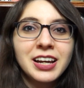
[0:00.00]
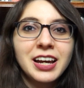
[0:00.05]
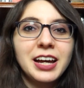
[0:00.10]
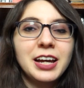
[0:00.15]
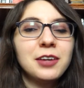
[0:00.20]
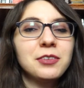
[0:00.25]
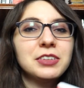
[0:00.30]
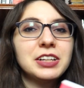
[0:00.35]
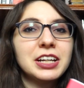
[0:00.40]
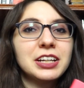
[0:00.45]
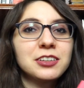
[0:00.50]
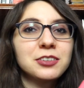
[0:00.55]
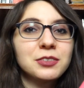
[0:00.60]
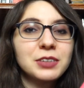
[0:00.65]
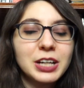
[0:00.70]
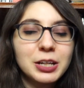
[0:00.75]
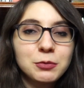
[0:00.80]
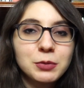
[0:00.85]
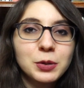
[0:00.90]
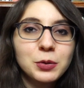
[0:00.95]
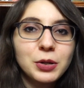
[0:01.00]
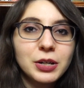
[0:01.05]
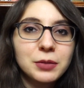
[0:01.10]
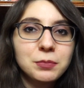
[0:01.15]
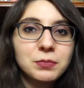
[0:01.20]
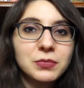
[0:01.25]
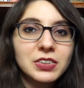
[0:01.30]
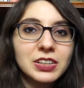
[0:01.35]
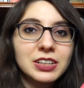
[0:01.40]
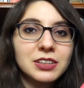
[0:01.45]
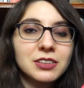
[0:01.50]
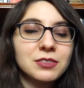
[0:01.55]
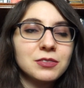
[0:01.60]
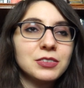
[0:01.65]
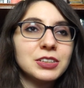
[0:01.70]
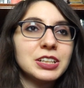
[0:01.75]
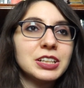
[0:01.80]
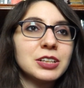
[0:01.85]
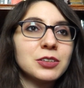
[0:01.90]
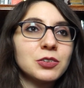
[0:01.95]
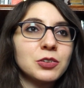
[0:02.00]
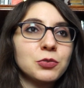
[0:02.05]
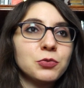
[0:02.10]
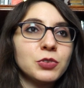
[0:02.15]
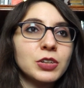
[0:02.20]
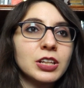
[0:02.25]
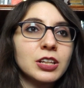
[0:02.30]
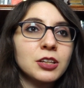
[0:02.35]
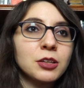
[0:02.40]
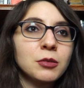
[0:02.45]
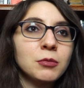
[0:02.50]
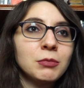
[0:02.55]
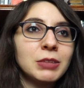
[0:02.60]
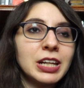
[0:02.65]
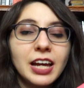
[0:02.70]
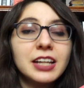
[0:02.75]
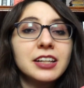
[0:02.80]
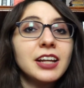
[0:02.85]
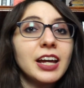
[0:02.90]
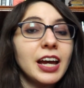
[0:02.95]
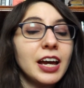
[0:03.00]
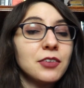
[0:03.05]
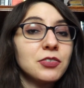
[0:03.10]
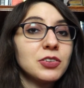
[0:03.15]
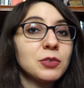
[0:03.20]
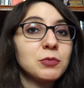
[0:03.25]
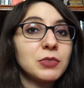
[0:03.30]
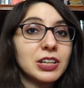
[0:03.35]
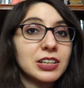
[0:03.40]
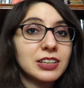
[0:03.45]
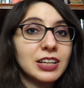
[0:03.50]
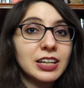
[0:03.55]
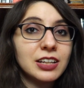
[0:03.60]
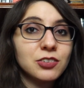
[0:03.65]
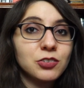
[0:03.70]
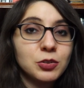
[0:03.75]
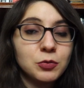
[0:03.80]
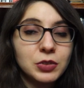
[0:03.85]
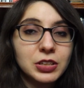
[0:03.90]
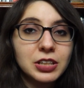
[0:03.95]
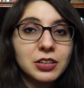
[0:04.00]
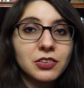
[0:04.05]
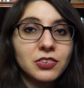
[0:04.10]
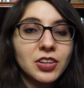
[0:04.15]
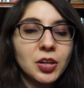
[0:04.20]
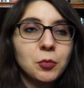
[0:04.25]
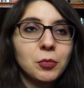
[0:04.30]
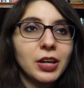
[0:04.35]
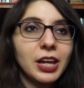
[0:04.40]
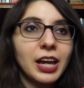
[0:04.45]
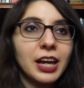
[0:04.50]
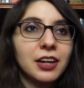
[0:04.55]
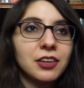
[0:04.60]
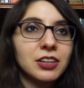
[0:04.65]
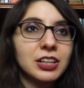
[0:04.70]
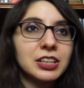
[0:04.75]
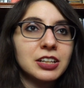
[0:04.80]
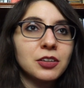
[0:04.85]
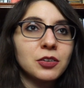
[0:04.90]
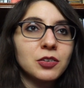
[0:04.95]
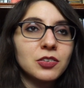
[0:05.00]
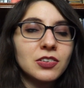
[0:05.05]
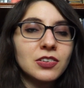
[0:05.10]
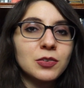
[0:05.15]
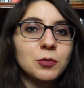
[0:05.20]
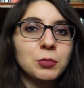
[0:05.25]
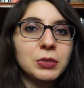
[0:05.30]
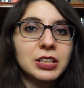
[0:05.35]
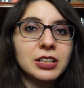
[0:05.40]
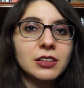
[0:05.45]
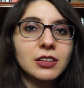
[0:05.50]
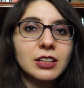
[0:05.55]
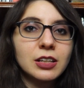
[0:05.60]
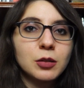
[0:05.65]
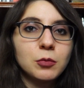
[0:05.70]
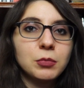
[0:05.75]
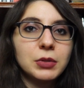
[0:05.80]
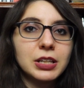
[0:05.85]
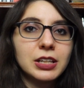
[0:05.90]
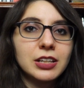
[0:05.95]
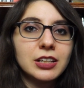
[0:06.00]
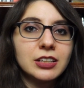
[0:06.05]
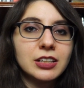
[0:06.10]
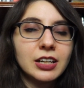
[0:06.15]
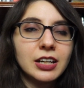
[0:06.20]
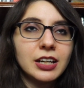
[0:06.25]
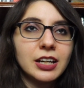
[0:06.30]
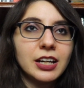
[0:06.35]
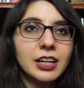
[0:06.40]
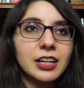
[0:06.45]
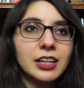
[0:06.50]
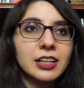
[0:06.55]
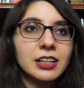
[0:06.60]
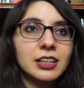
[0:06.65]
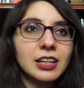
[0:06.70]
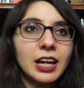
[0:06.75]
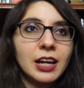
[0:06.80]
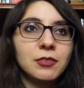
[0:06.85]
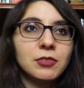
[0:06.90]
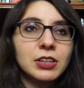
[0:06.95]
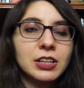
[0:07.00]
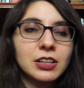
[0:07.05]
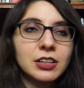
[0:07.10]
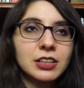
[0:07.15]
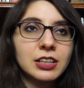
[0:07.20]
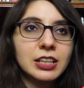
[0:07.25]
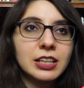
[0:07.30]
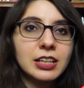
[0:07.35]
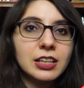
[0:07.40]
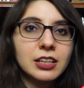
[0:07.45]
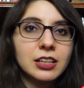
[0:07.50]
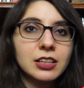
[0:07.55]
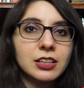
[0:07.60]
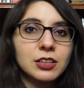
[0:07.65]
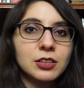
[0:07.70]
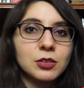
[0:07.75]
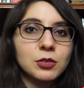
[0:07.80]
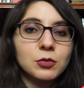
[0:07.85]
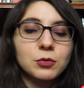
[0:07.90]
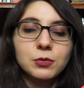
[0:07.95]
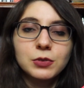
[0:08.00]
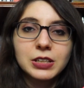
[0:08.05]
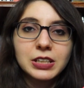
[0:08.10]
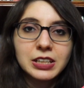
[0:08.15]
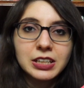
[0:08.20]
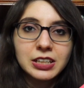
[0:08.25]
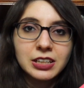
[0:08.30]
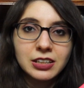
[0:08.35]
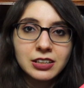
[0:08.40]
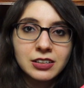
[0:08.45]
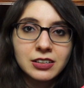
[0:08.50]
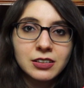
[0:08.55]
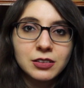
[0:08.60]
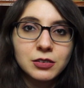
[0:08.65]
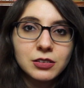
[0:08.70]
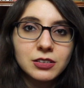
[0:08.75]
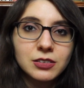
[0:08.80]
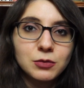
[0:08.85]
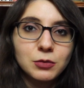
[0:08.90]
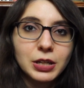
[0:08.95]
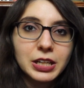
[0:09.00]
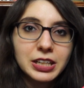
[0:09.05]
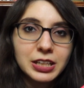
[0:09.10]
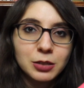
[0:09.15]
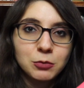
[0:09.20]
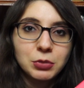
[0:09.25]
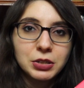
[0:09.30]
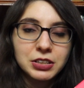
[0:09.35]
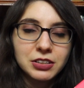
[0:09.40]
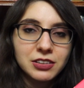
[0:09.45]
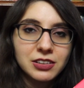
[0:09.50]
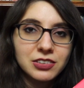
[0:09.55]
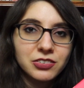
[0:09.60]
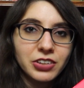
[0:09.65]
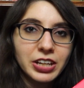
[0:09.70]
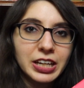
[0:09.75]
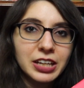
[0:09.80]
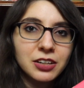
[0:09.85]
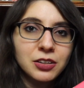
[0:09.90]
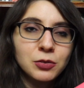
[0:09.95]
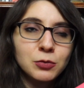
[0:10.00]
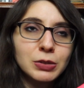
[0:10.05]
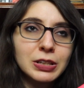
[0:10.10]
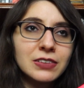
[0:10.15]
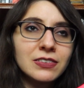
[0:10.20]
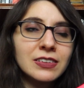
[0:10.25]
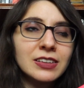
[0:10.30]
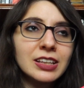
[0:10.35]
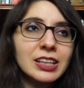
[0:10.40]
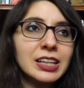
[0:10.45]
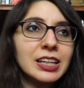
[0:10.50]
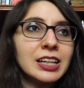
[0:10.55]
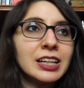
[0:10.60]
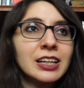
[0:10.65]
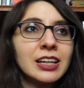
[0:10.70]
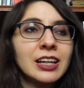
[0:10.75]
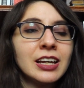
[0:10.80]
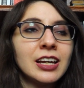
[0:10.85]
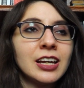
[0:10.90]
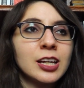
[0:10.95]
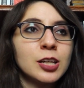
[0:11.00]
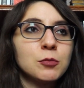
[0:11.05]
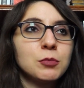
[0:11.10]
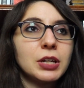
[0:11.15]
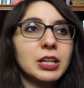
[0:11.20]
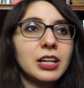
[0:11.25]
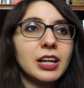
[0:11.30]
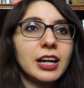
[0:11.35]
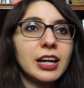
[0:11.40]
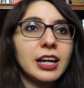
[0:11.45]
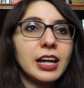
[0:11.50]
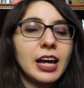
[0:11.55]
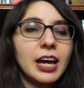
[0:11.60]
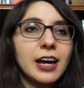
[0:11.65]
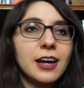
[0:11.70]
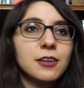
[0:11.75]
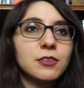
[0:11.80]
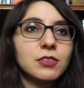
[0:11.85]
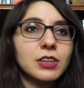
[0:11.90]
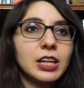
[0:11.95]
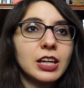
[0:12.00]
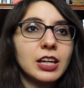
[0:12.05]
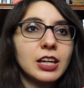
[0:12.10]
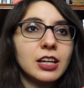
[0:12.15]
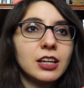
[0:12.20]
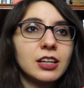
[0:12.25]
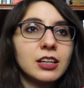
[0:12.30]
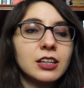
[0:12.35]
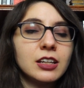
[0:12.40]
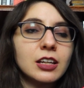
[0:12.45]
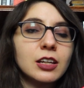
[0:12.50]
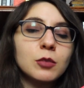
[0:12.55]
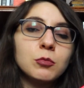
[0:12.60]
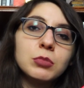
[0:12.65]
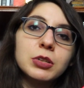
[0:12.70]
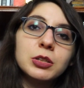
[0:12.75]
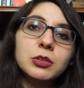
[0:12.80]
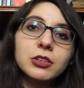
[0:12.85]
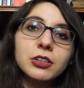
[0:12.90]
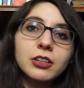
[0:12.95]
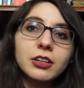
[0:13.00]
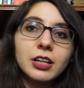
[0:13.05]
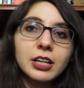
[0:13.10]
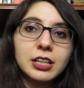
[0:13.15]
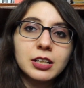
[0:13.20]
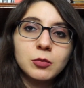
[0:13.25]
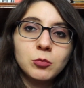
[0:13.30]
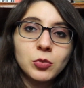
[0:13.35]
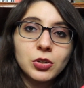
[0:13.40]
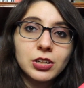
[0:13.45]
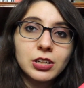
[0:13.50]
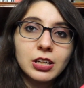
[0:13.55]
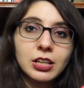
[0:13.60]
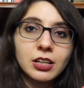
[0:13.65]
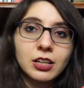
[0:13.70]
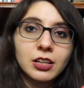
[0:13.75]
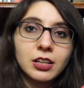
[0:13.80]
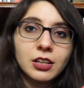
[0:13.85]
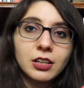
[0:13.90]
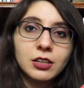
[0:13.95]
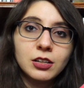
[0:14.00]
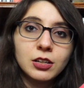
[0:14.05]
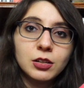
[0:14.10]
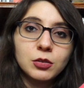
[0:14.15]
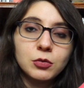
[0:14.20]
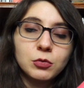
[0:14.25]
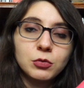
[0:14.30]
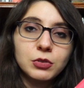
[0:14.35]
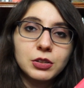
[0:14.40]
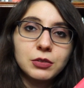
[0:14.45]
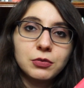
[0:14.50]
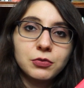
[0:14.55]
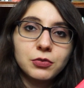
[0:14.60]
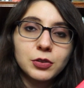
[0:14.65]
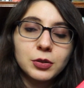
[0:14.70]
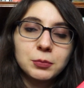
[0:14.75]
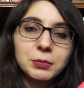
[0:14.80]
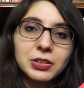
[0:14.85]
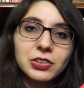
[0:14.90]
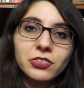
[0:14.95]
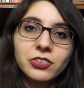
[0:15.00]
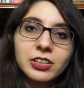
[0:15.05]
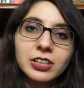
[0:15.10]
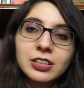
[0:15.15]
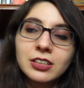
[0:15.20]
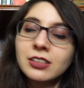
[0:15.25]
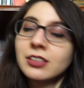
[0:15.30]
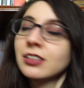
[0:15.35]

I have a NaNoWriMo update video to film, and I have some technology videos coming out. I know this has been a little bit heavy on the writing part of the channel recently, but I have a computer I am working on refurbishing.